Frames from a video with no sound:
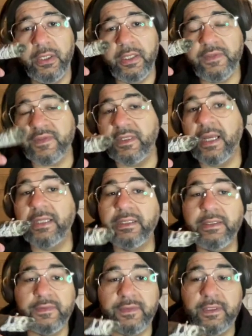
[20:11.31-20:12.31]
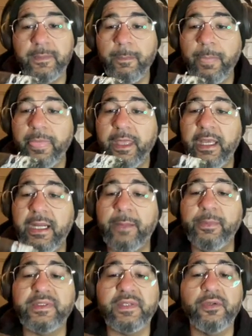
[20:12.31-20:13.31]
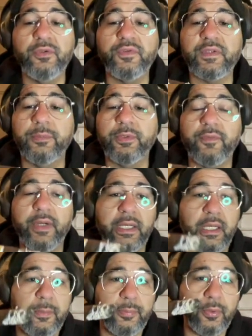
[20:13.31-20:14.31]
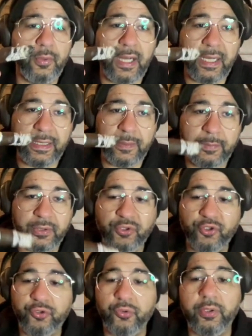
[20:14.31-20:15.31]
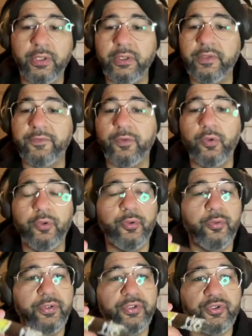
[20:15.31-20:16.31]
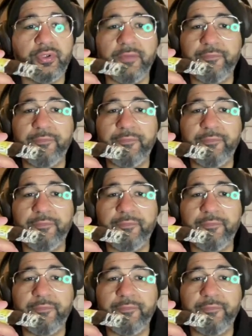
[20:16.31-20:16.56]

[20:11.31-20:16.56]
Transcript: It's not easy. And I'm gonna tell you something right now, bro. I am enjoying this Gordo. The